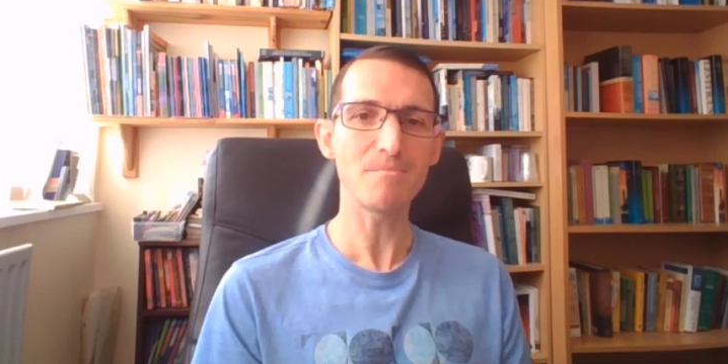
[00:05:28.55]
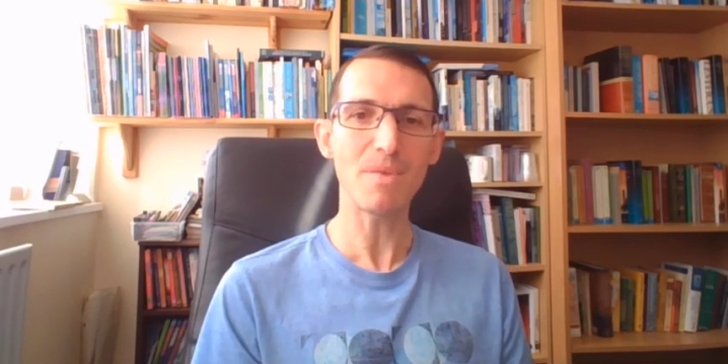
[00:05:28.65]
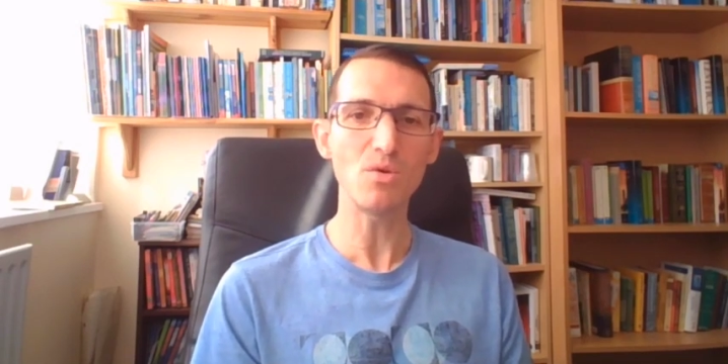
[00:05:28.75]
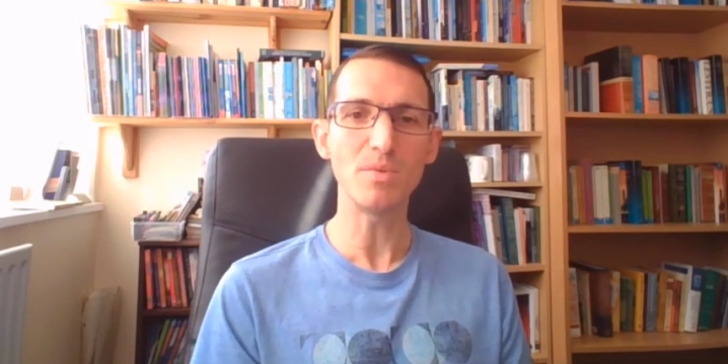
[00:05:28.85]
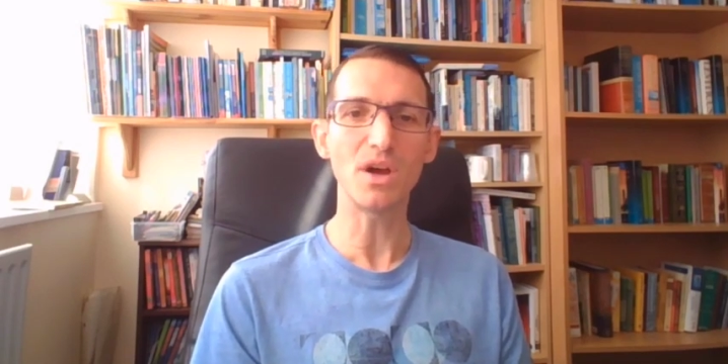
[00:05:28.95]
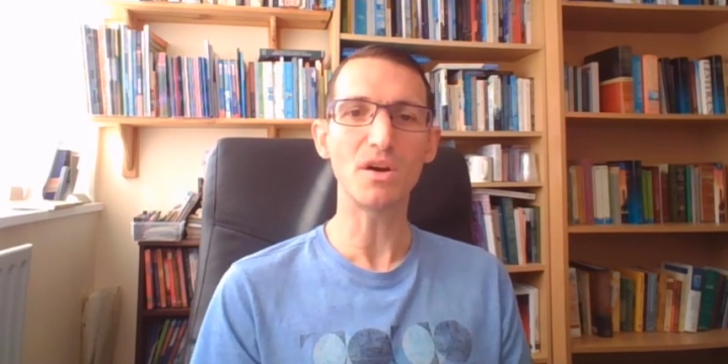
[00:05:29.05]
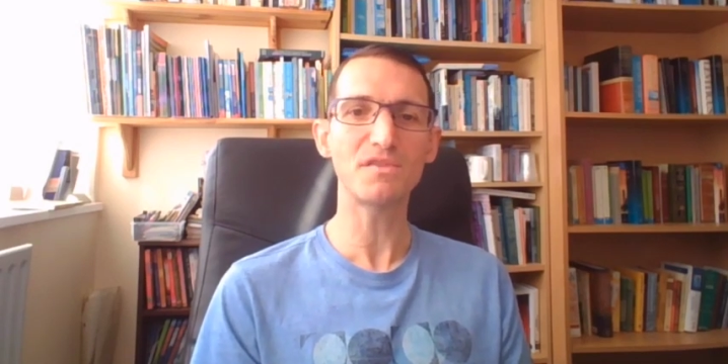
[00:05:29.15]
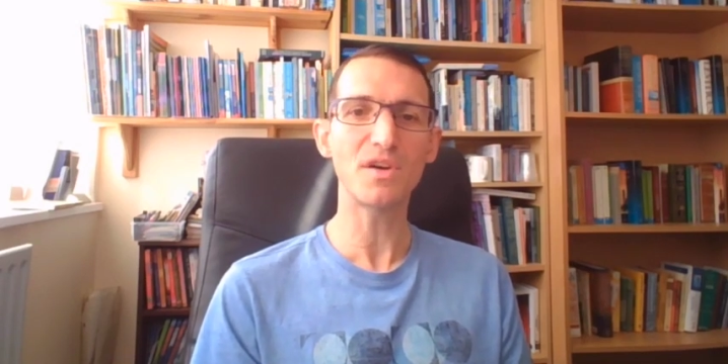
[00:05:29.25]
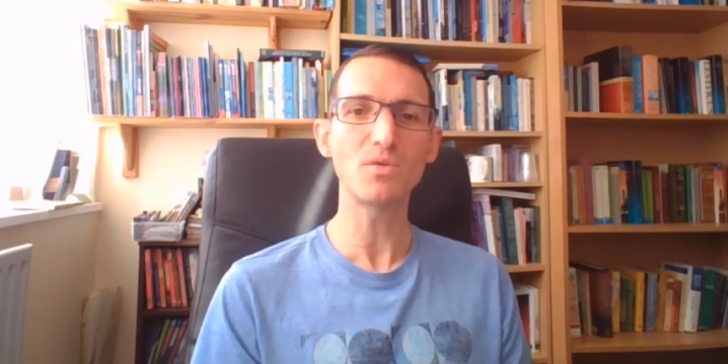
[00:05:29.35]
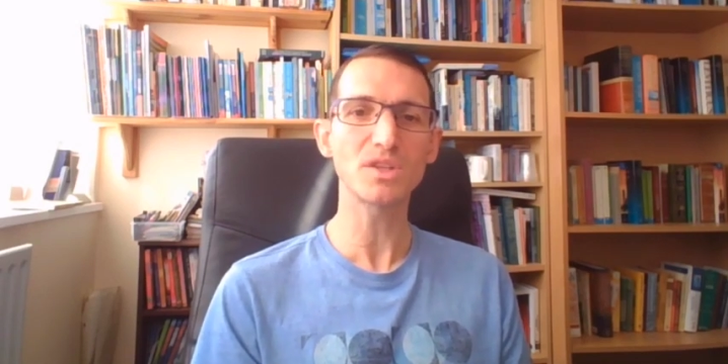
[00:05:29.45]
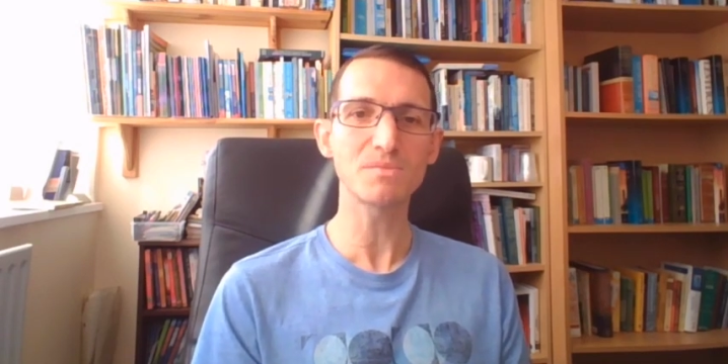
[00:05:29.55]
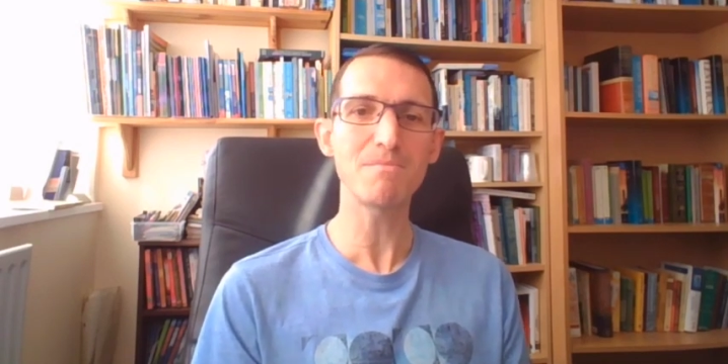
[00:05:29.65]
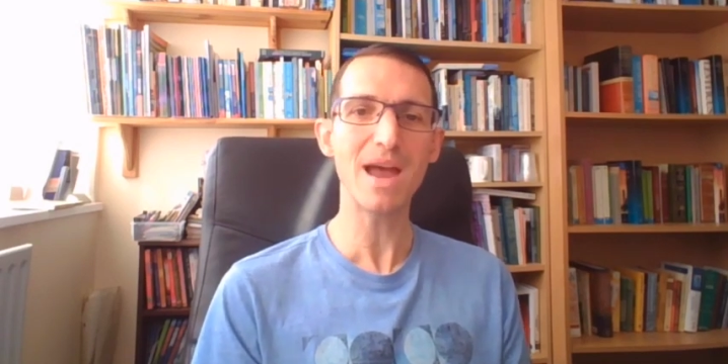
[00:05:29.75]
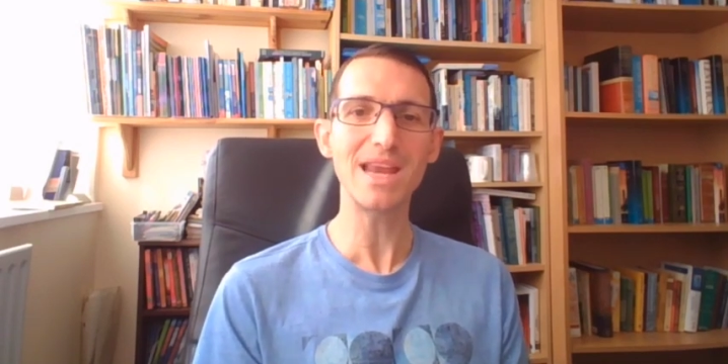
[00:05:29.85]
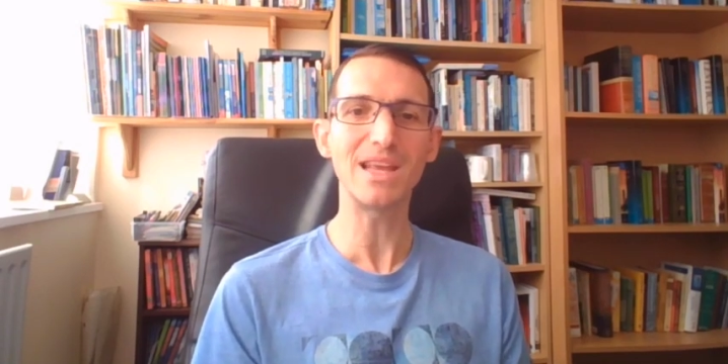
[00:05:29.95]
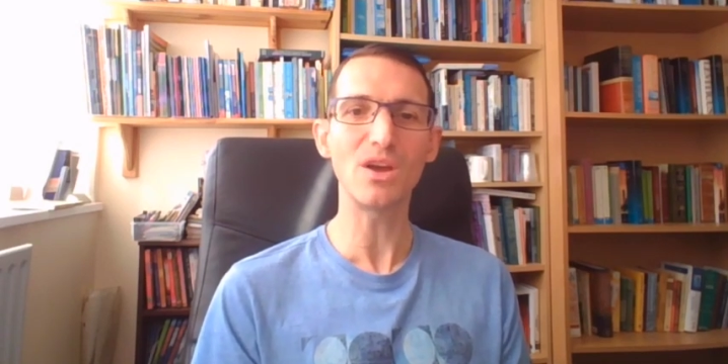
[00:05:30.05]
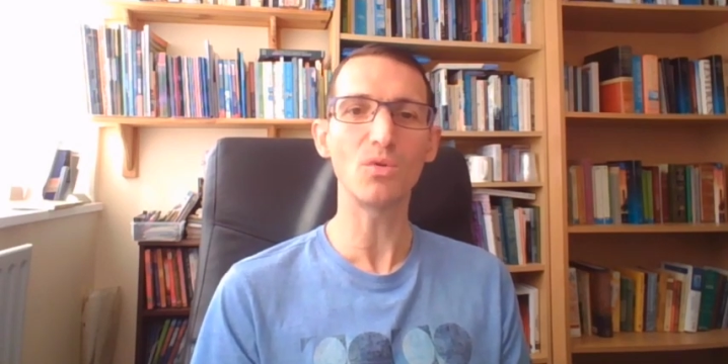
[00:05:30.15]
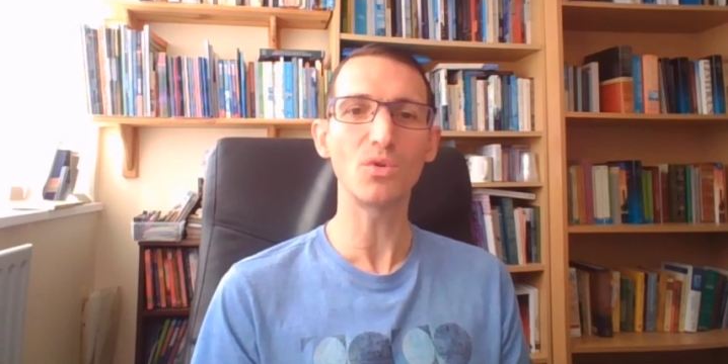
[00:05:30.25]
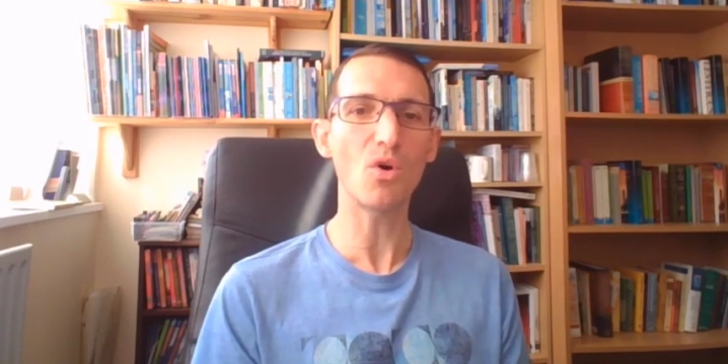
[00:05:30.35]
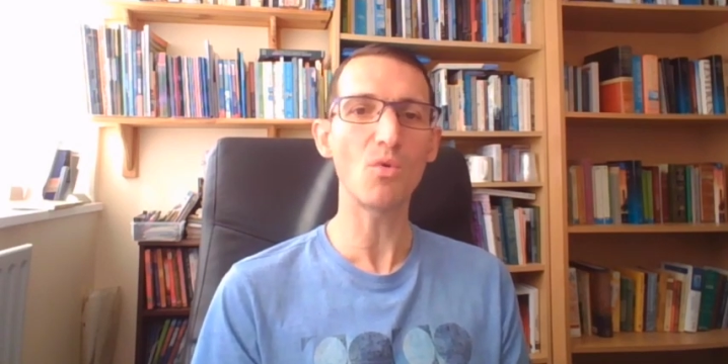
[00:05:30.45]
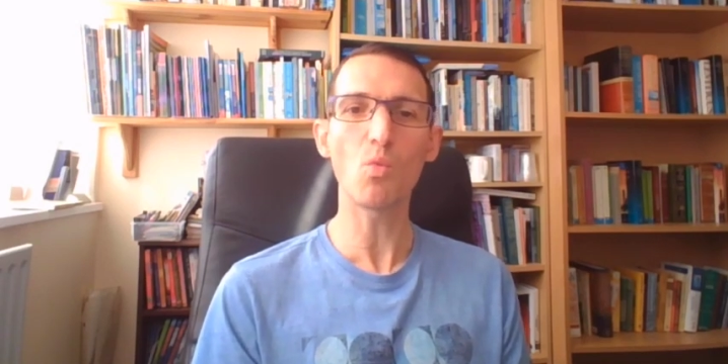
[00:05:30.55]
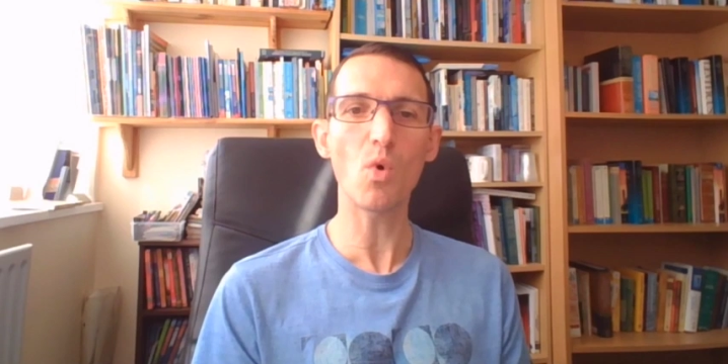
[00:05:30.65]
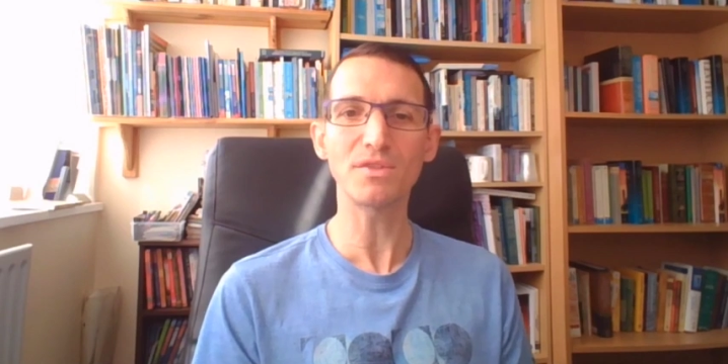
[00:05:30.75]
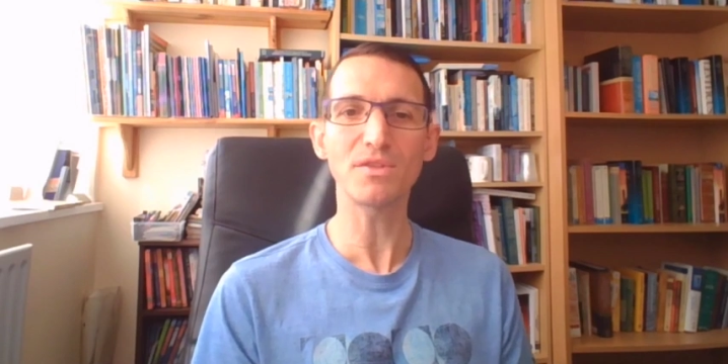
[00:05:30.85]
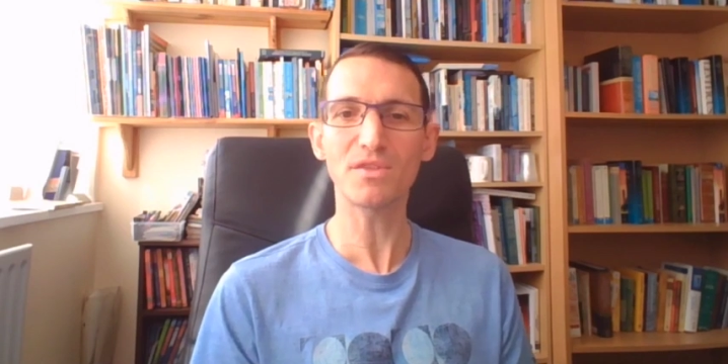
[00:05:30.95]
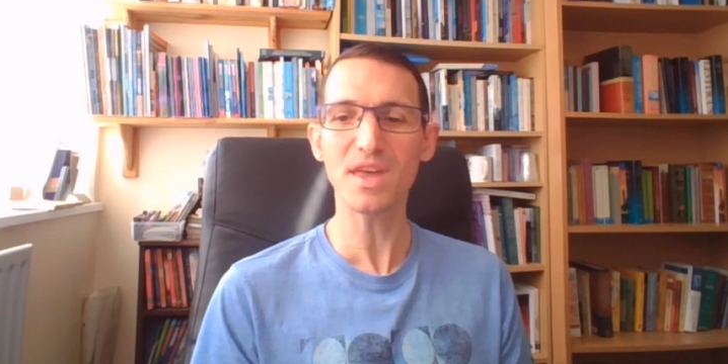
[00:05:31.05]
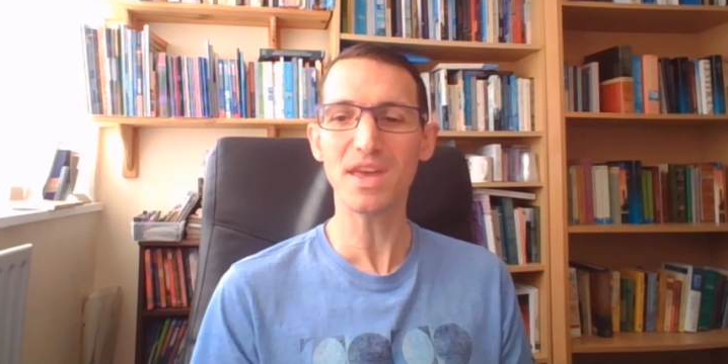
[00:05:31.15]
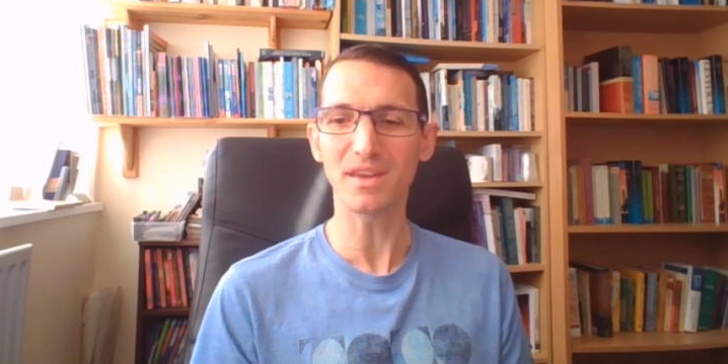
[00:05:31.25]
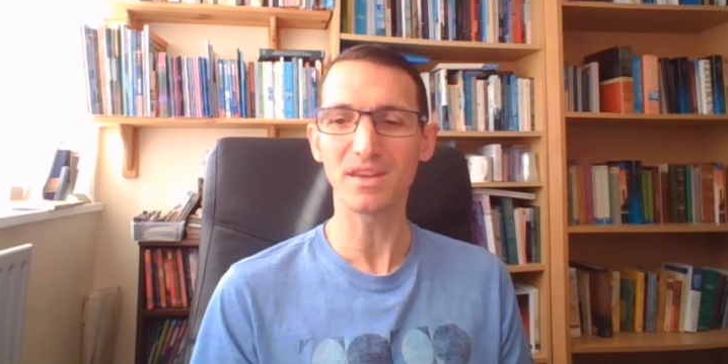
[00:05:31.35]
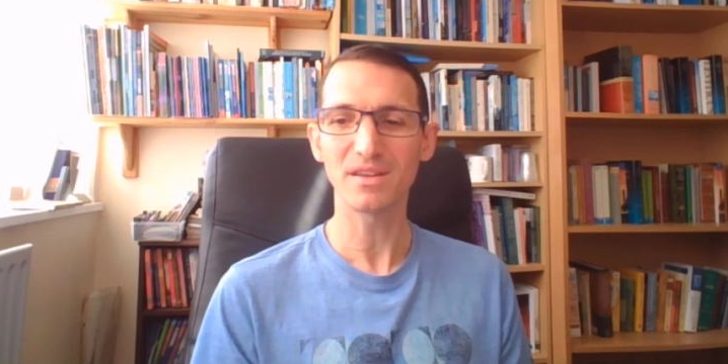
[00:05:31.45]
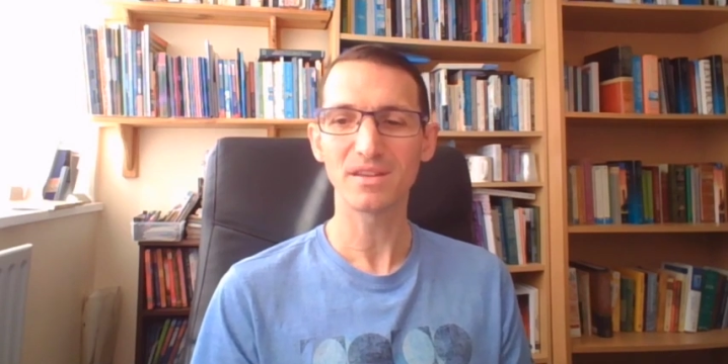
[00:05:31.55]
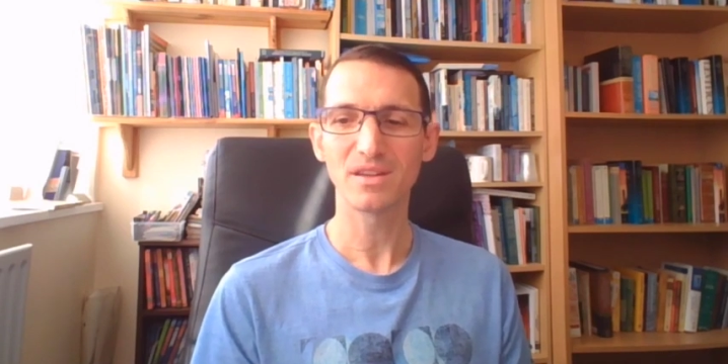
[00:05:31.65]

moment are focused mainly on one thing.